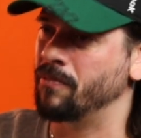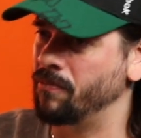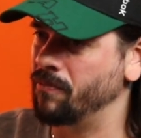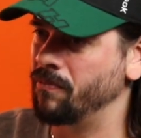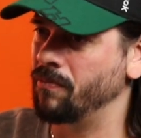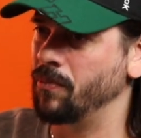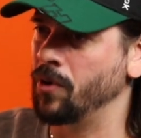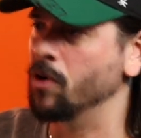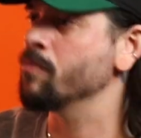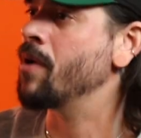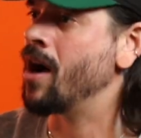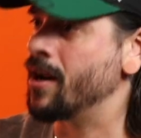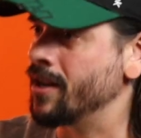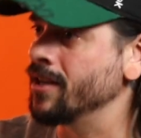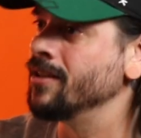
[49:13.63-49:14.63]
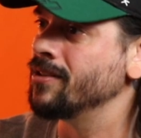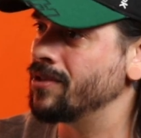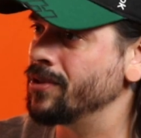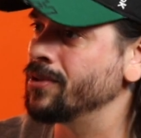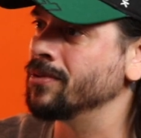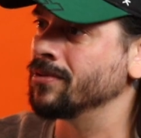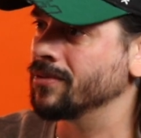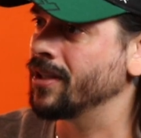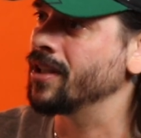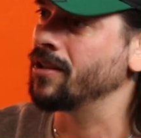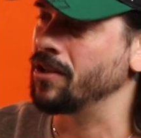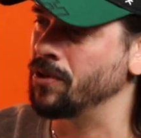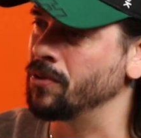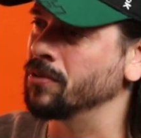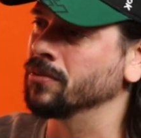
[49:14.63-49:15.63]
like your body too
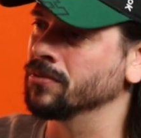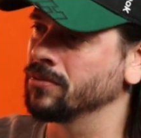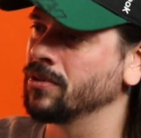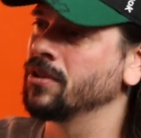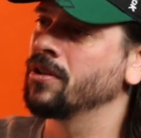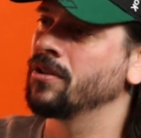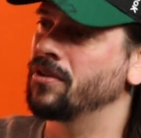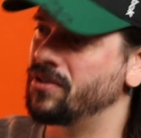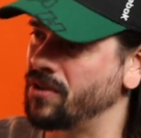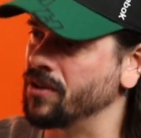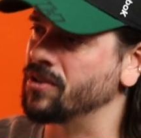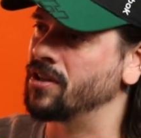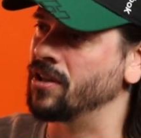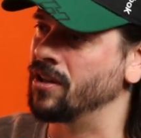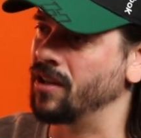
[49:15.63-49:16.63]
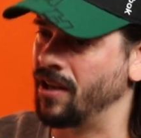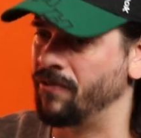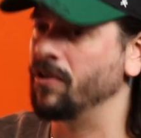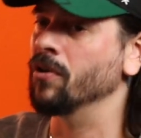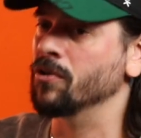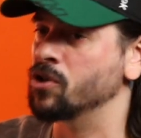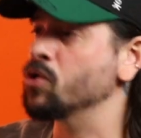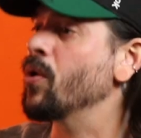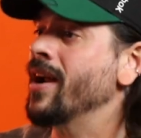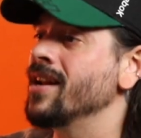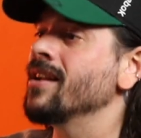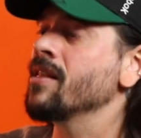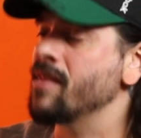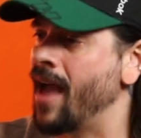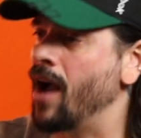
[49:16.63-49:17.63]
like you start to, if you're
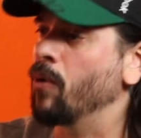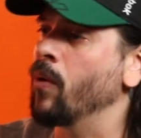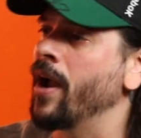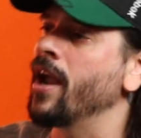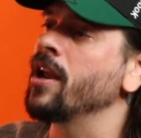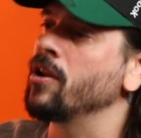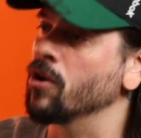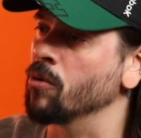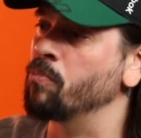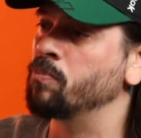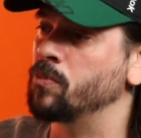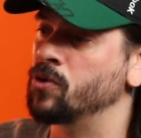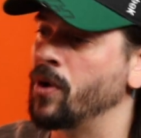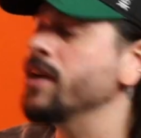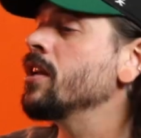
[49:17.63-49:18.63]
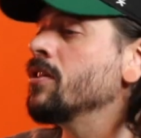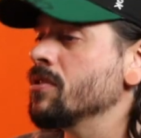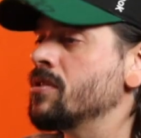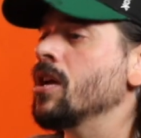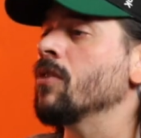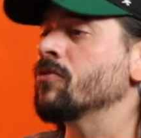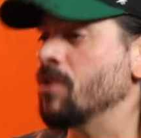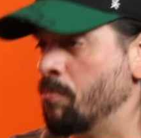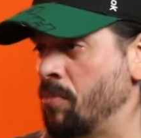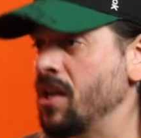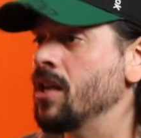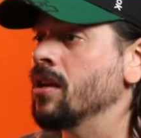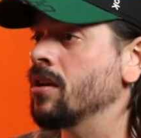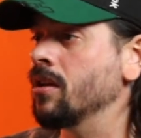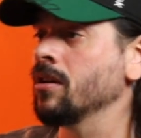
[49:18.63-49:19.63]
training that way, you're training yourself to
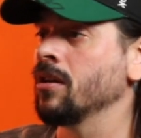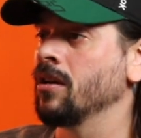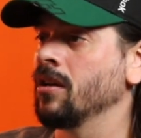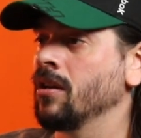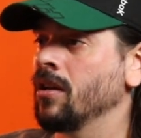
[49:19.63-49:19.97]
peak